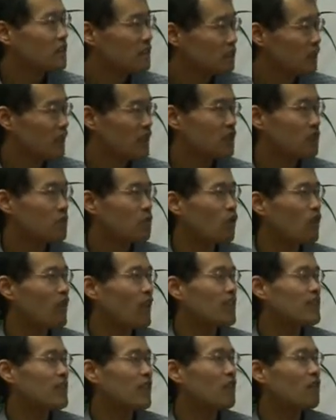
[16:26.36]
much
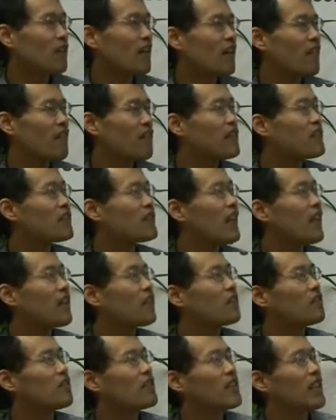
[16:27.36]
smaller than 1,
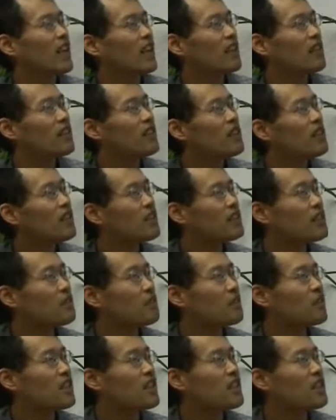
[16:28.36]
then we can
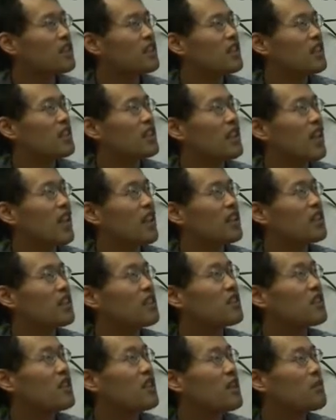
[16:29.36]
simply see that
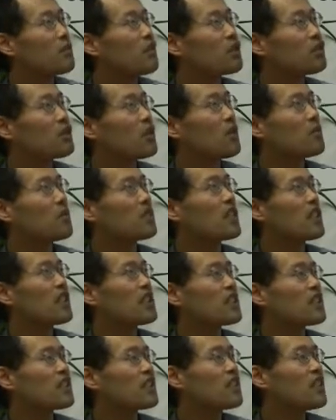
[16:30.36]
both of
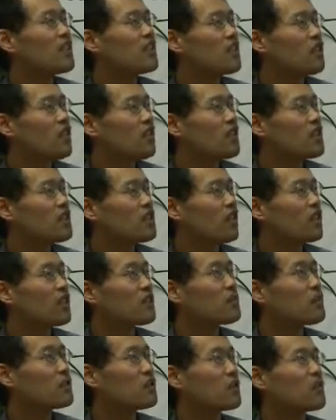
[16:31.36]
this condition,
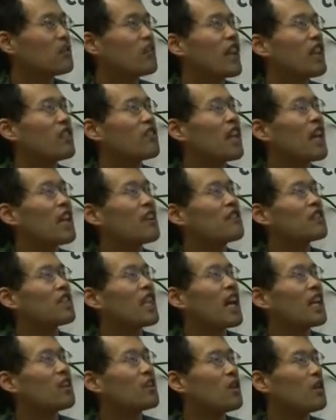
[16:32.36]
both of right-hand
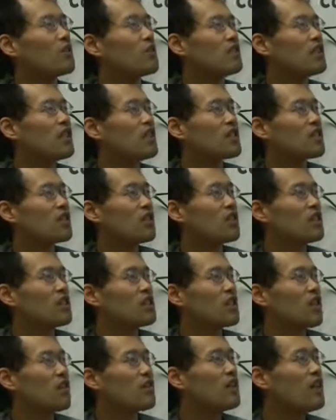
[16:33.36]
side of this
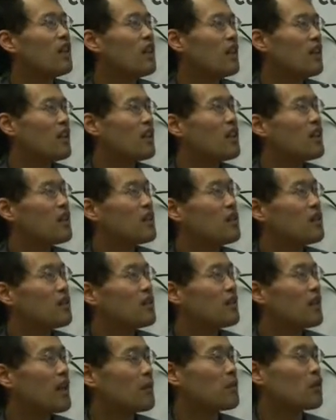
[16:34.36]
condition
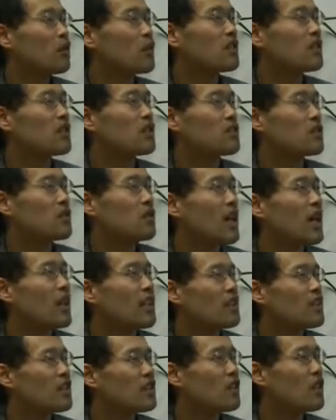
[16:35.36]
approach to
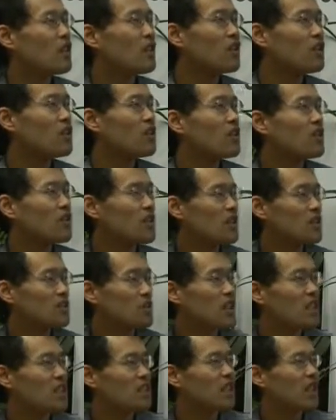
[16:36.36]
1. So this
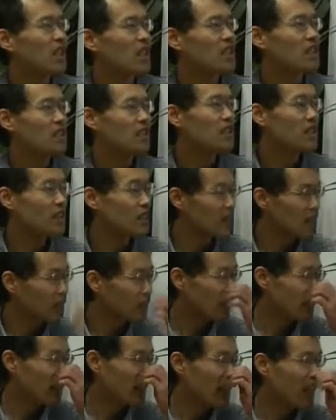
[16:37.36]
means that
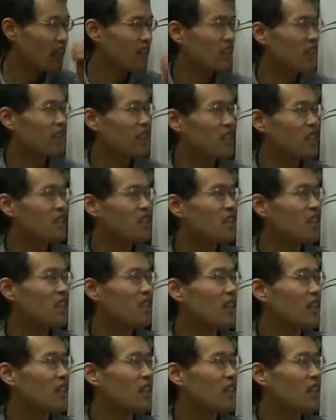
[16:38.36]
the gain is